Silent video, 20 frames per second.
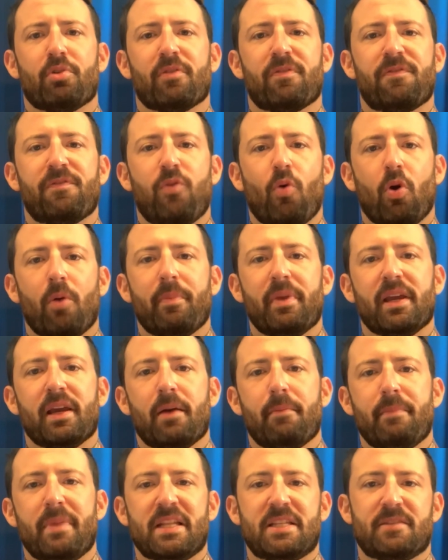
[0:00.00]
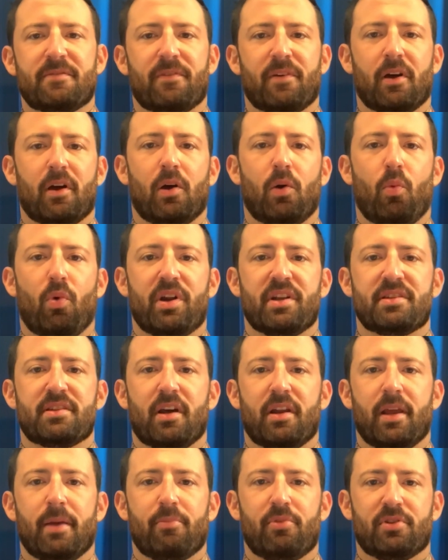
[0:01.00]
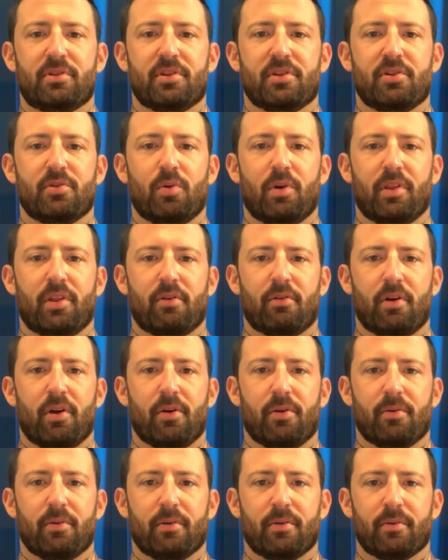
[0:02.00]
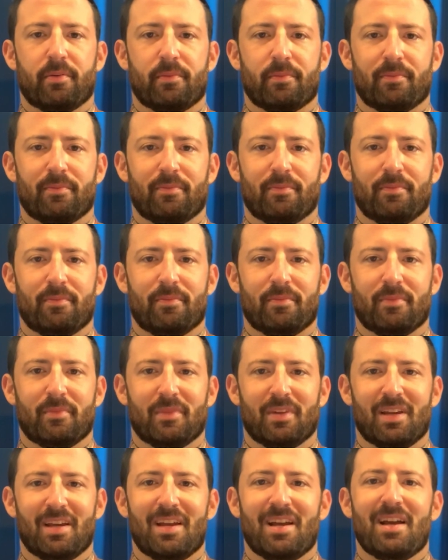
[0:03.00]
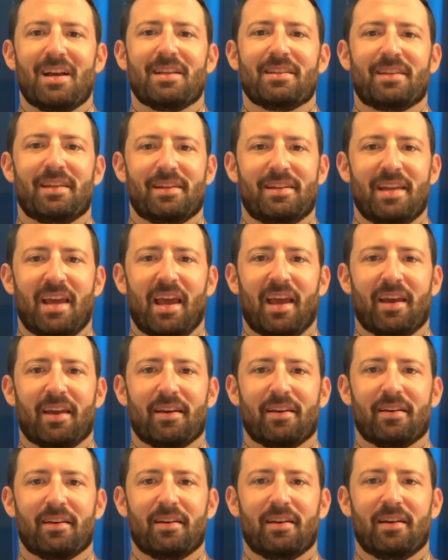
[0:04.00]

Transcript: performing a mitzvah one is unable to do on their own. Today,